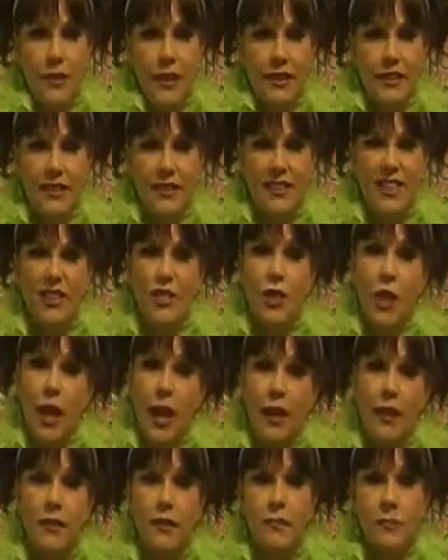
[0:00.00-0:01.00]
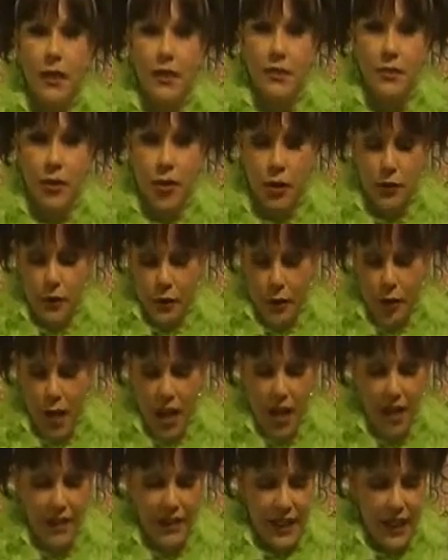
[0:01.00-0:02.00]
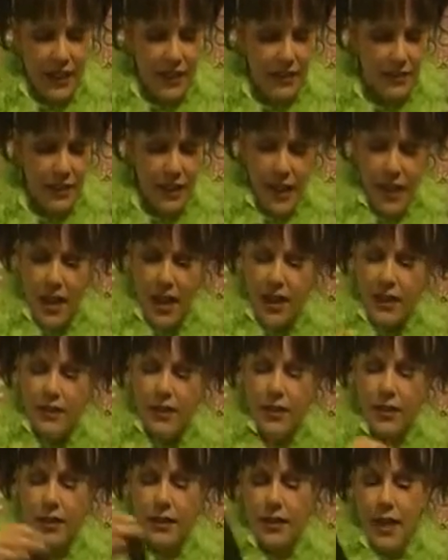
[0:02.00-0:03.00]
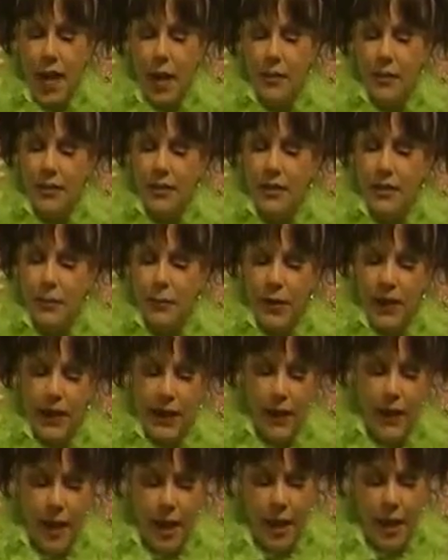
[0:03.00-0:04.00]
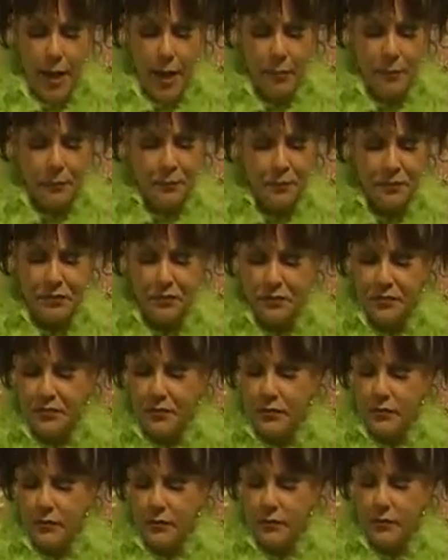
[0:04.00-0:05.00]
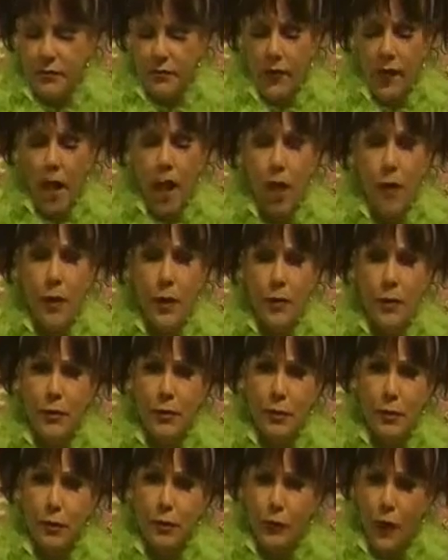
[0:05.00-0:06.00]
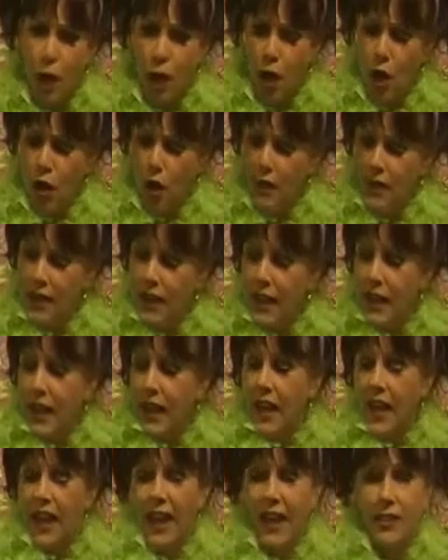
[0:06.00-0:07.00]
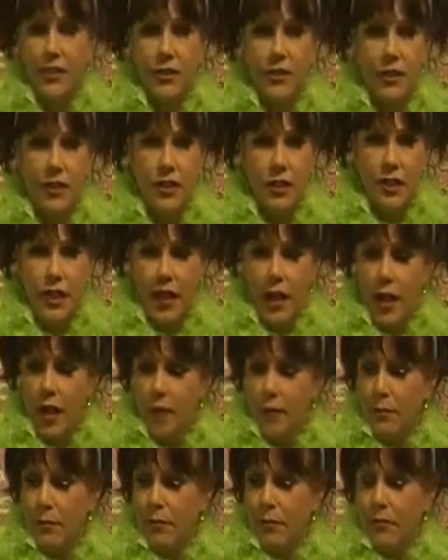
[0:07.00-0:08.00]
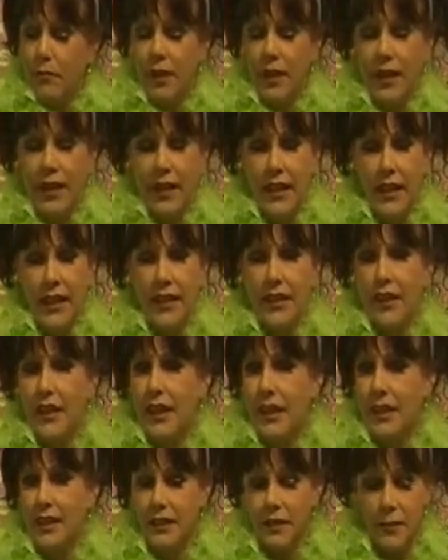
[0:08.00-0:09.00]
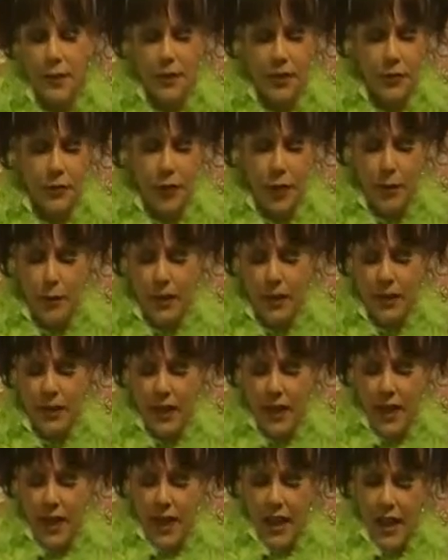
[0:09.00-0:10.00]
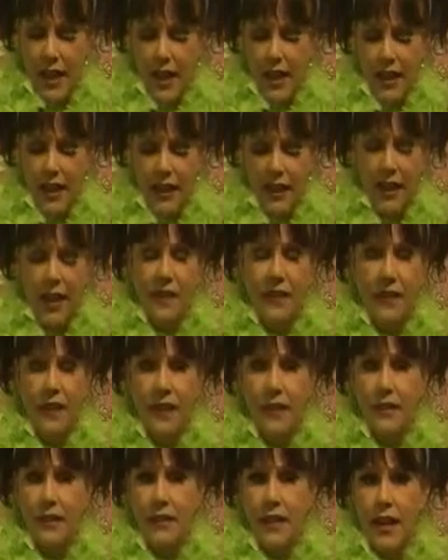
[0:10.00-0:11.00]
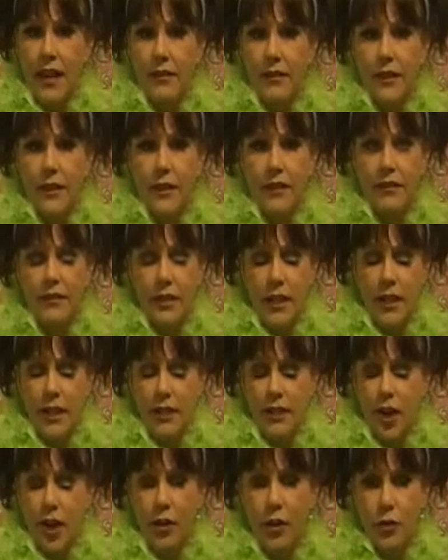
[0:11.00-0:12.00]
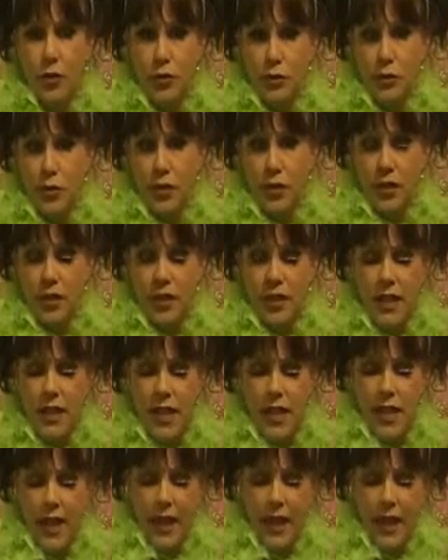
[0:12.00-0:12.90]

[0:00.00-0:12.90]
ribbons to change my skirt for the holidays. So this happens to be a ribbon for fall. I just took, again, an inexpensive ribbon. I got these at the dollar store,